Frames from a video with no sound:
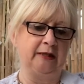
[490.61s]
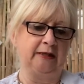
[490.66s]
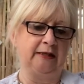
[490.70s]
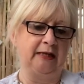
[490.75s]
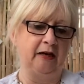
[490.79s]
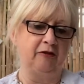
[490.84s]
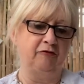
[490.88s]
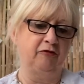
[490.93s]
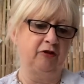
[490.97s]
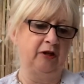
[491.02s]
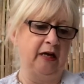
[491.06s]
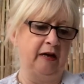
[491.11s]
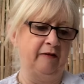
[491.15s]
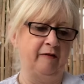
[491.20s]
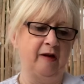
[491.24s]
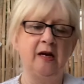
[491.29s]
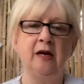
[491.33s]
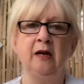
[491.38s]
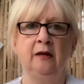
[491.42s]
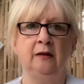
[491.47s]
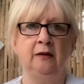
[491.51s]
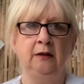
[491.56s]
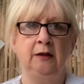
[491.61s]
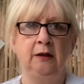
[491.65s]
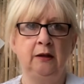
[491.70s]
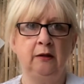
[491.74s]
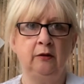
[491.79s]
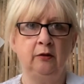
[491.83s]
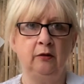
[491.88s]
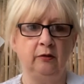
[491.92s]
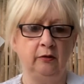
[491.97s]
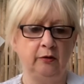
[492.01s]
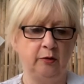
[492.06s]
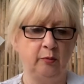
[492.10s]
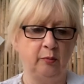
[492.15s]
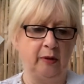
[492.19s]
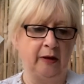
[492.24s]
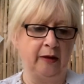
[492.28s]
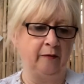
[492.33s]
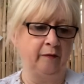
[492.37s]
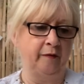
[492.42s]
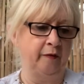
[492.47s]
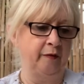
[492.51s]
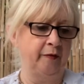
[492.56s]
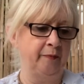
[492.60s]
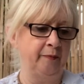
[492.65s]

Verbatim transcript: Secretary, called the wife.